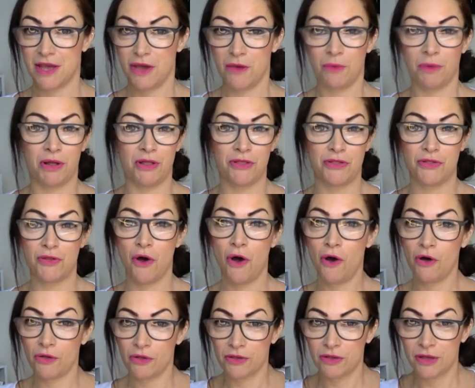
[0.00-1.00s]
We're not
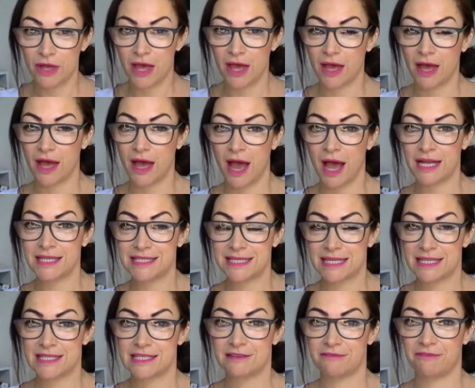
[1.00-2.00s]

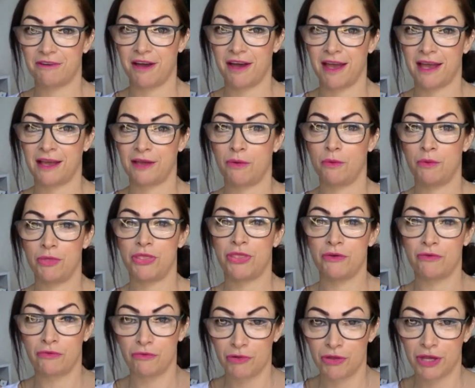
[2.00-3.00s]
identifying with the
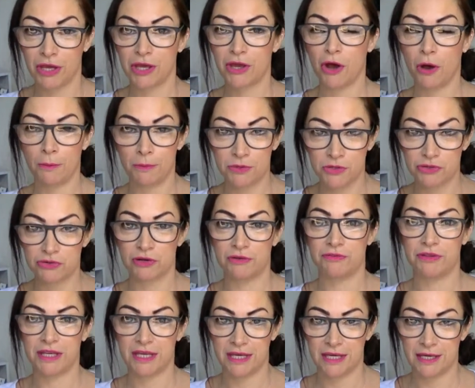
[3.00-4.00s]
running commentary of
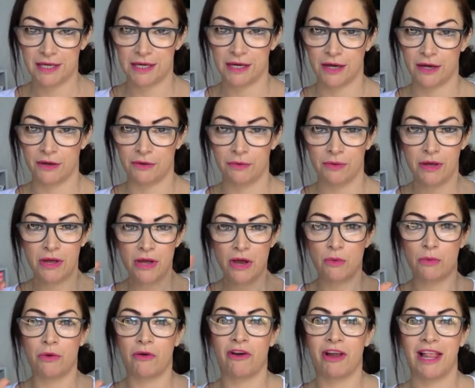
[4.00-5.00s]
the ego.
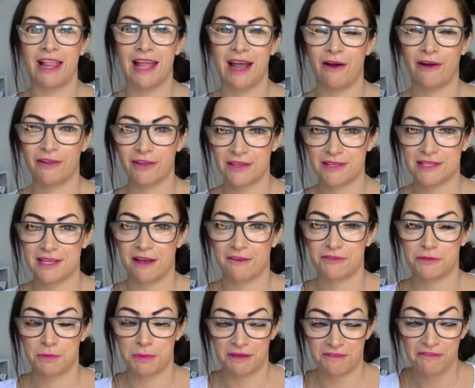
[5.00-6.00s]
We're allowing ourselves
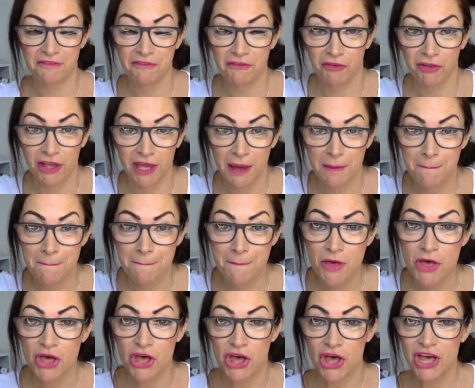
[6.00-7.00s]
to be fully
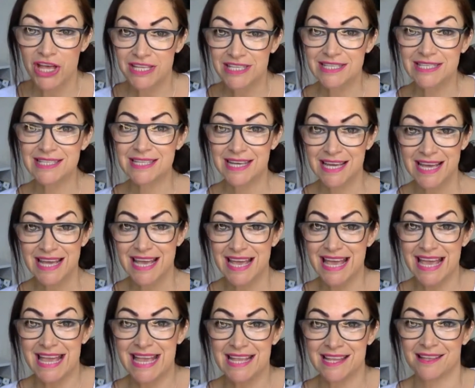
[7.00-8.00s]
immersed
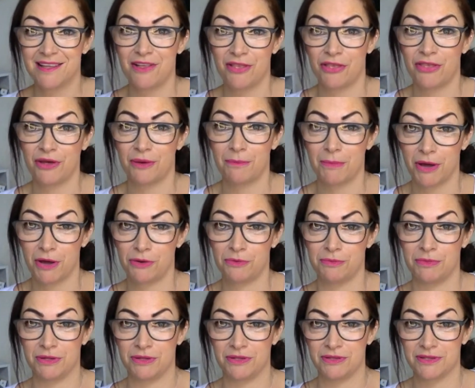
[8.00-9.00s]
in the
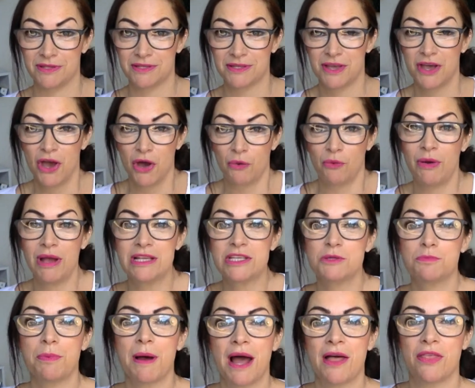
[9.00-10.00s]
moment, which,
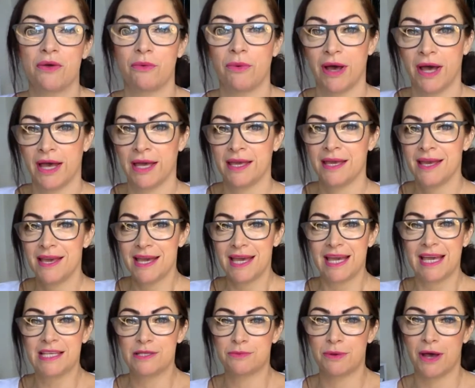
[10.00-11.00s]
by the way,
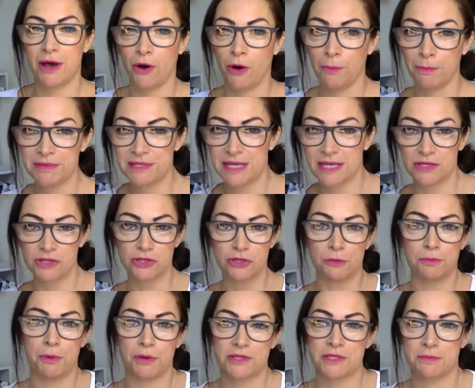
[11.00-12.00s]
is where our potential,
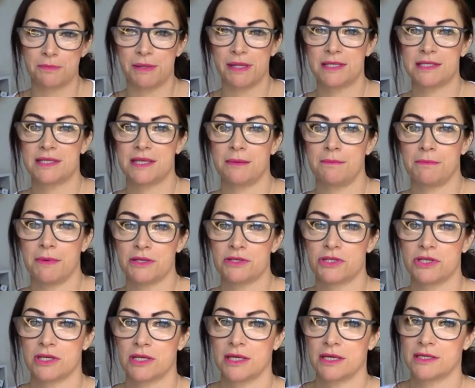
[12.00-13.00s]
possibility and
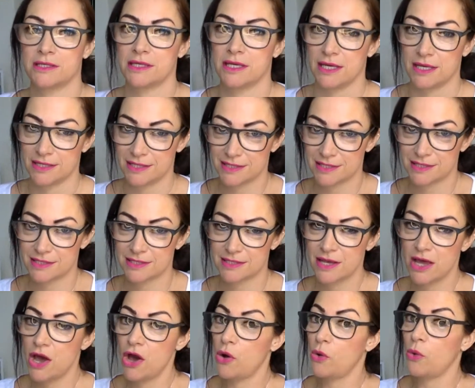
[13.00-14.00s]
magic exists,
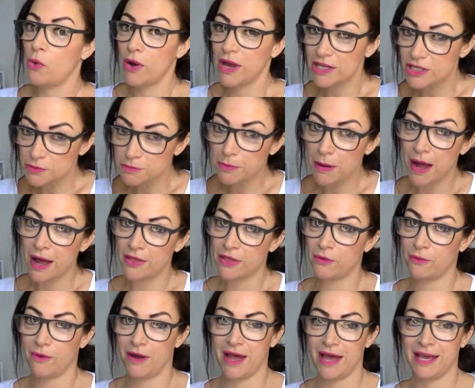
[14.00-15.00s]
which, by the
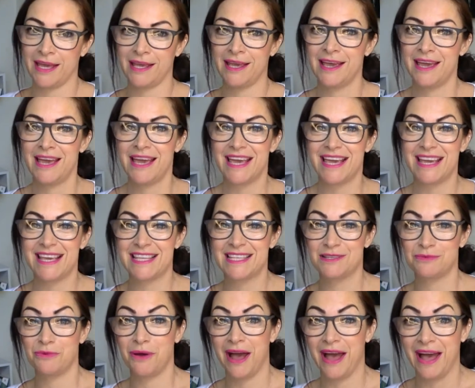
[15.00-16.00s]
way, is
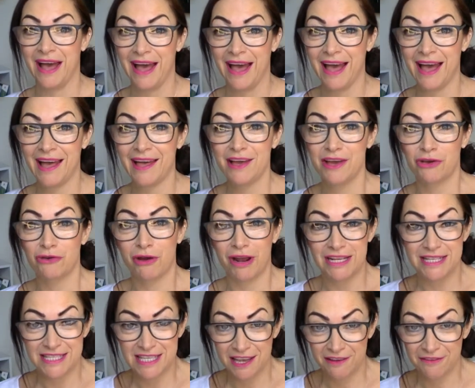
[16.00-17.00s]
where
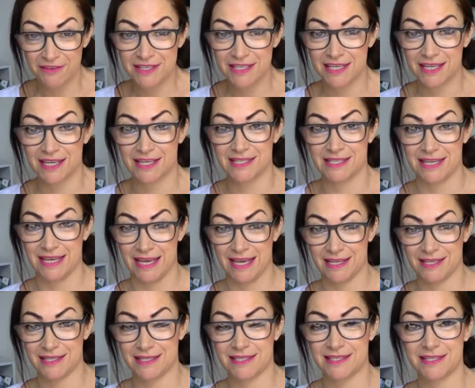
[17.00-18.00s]
creativity
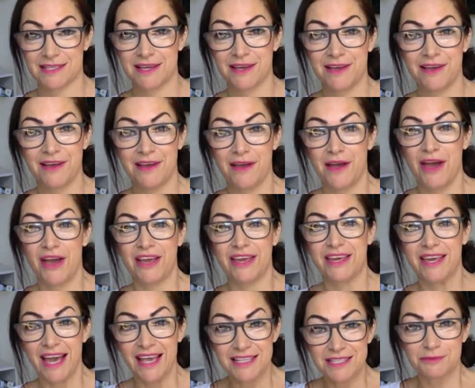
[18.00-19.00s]
exists.
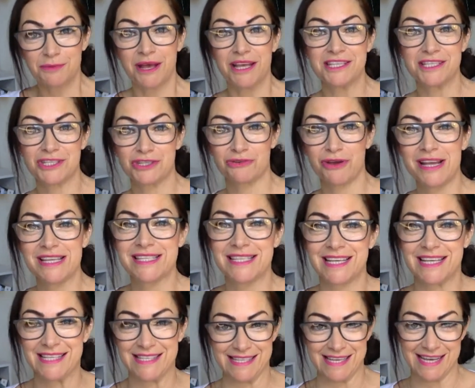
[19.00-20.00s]
Guess where stress
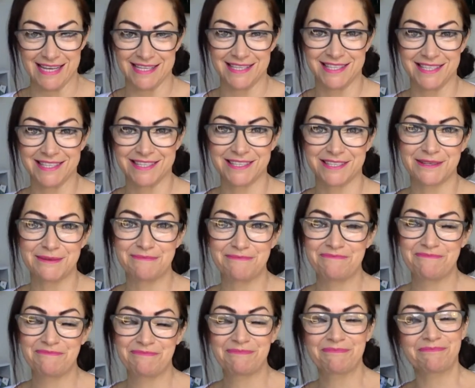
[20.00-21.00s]
exists?
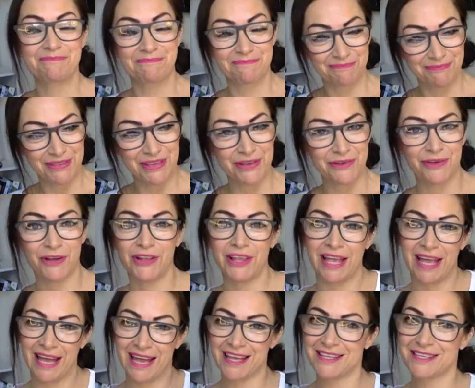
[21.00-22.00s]
You got
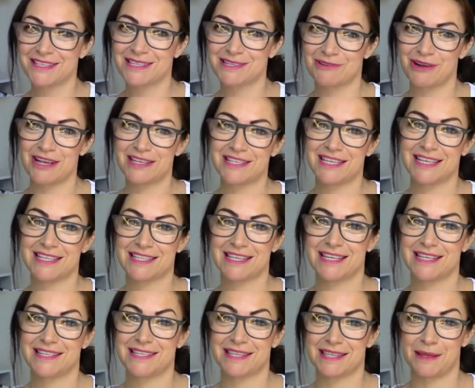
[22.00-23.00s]
it. Stress
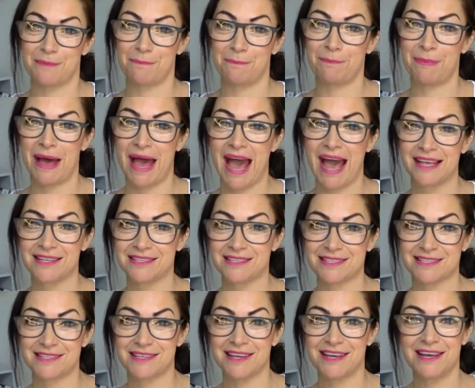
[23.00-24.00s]
exists in the
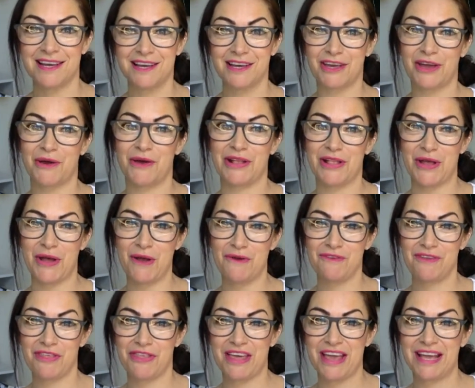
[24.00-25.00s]
past, going over
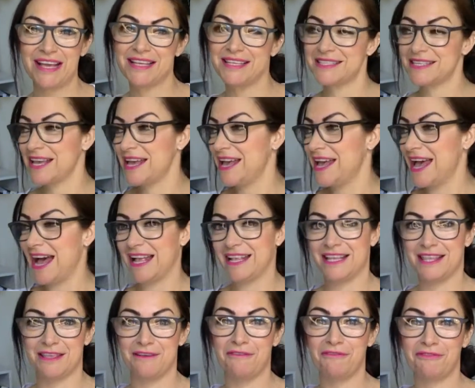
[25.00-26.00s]
things, and in
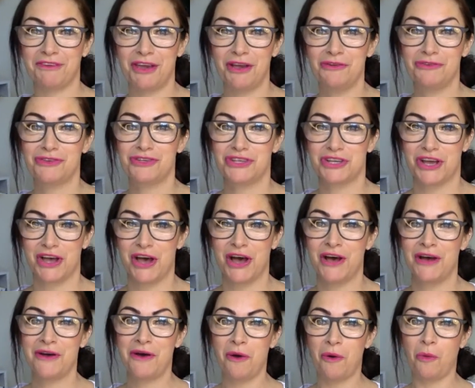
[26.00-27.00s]
the future,
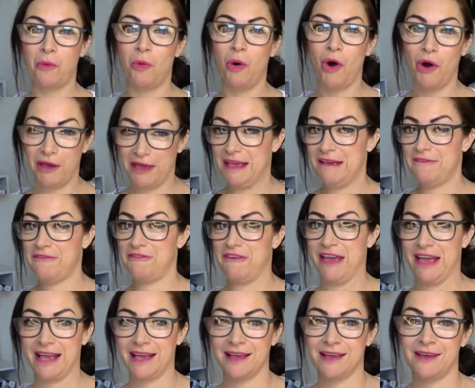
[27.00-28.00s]
what
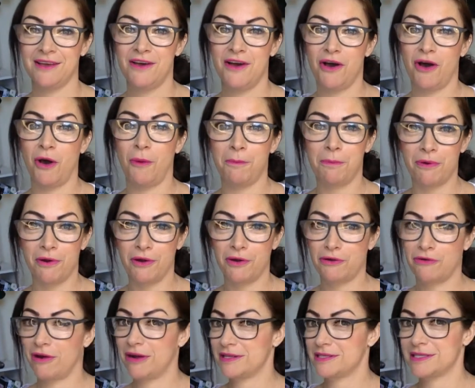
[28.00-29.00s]
ifing or
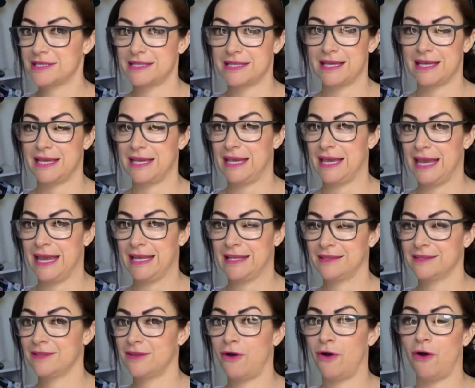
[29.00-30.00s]

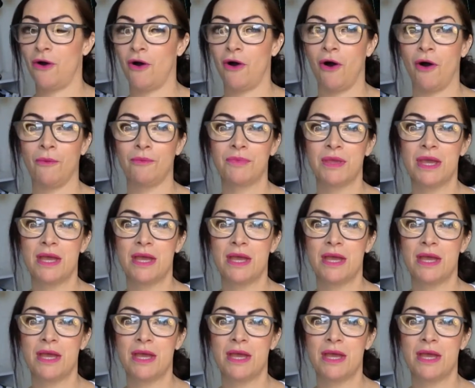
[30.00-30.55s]
procrastinating, or